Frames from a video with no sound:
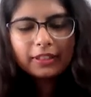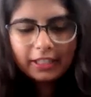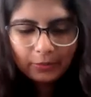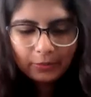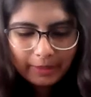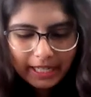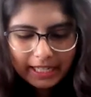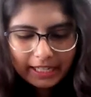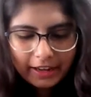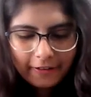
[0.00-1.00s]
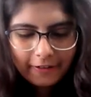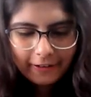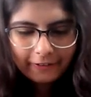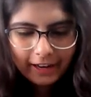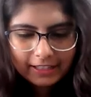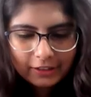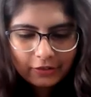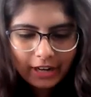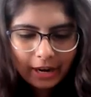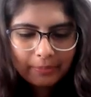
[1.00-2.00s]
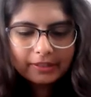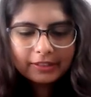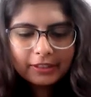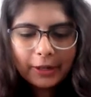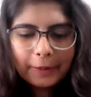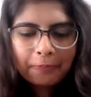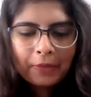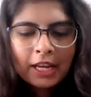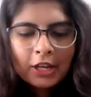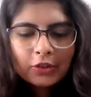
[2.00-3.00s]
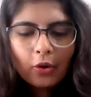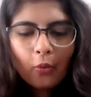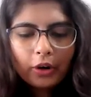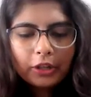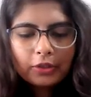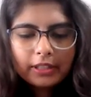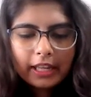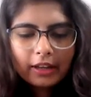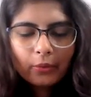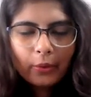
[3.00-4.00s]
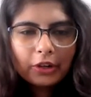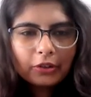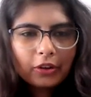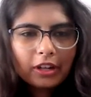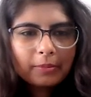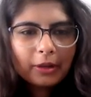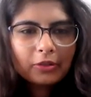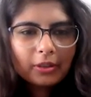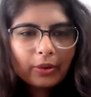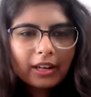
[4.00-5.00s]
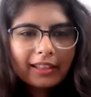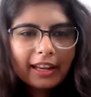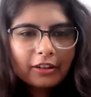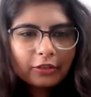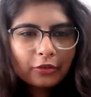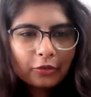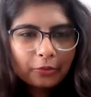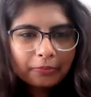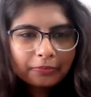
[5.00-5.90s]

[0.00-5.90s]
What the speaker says: it will be fast and rapid? Okay. So what do you say when you're talking about someone at the end of the room?